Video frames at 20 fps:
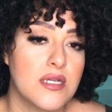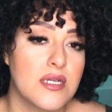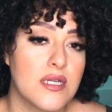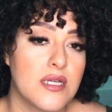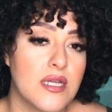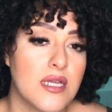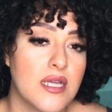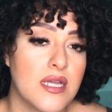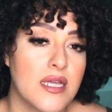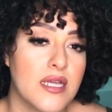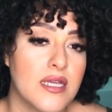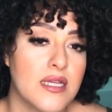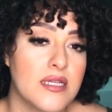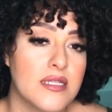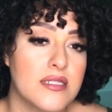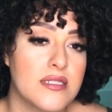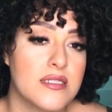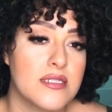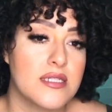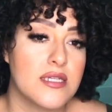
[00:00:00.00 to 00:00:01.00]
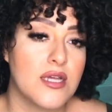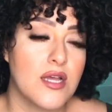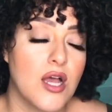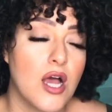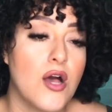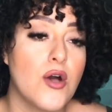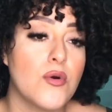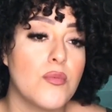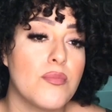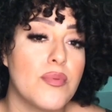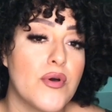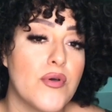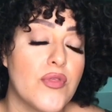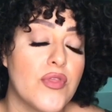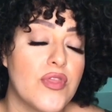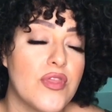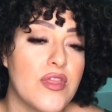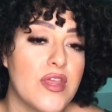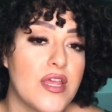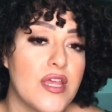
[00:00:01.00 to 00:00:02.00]
and
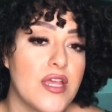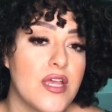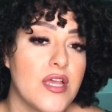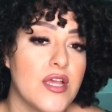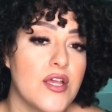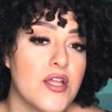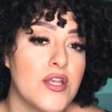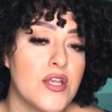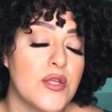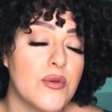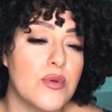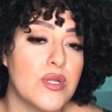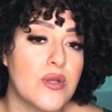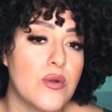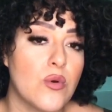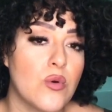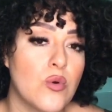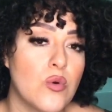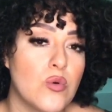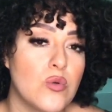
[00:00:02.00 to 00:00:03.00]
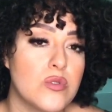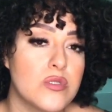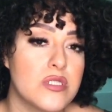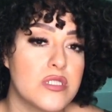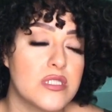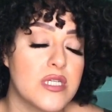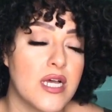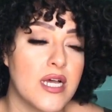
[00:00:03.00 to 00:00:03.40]
both the new and old